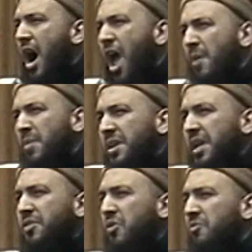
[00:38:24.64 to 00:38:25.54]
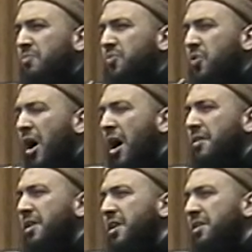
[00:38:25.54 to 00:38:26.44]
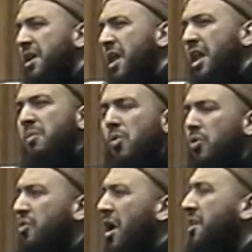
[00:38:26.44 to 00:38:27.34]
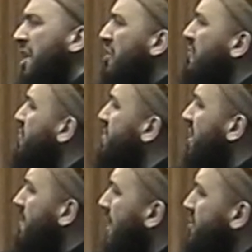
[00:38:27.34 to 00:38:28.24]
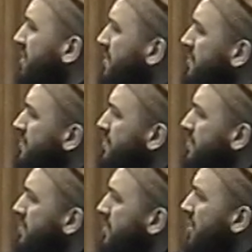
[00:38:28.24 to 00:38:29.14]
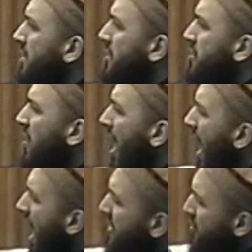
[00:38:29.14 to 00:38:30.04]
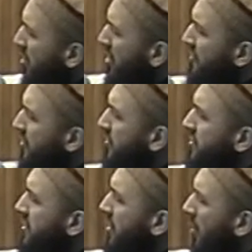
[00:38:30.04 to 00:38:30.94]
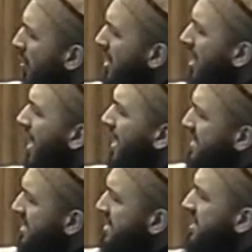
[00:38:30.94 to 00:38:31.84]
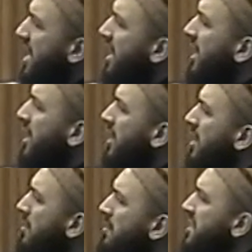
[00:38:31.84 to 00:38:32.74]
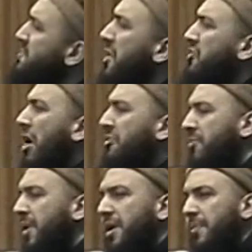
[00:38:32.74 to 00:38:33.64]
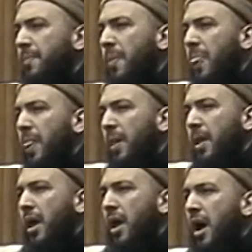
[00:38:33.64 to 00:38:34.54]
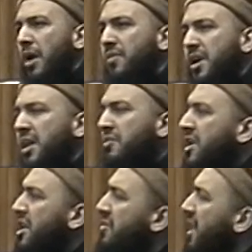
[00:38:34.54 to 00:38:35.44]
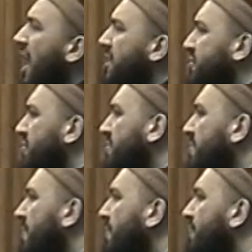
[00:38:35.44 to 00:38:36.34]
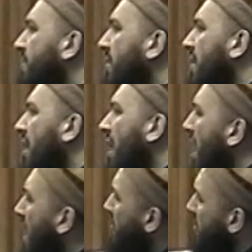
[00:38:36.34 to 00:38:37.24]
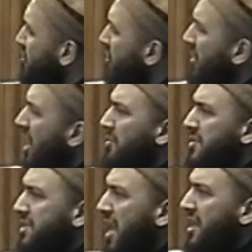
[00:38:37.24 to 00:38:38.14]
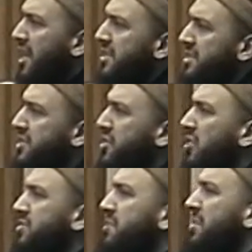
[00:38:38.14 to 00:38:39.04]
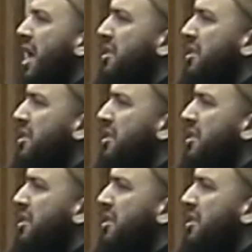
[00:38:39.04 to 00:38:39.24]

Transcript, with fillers: I am in need of dua than, than any, more dua than any of you can imagine. So I ask all of yous, wallahi, sincerely, please make dua for me. I really, really, really ask you. And I'm not joking, I'm not saying that as, you know, some